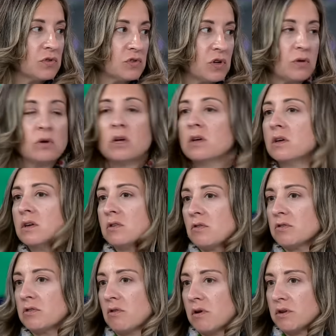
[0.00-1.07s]
So, you know,
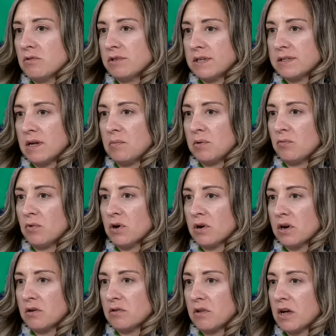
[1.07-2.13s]
you're on your desktop at work
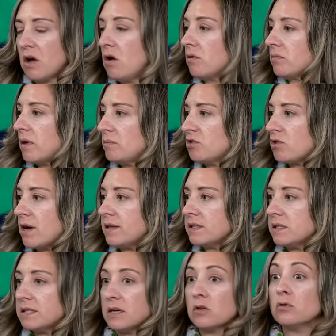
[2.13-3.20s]
and like, oh, let me try this
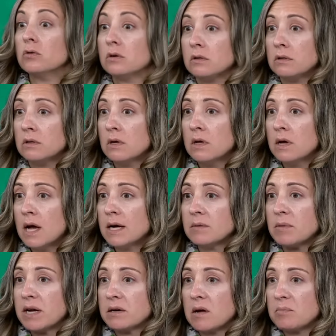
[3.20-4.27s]
instead of Google. And it
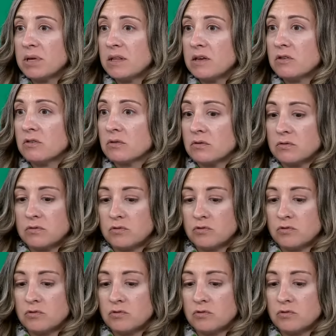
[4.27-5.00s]
might not be that you're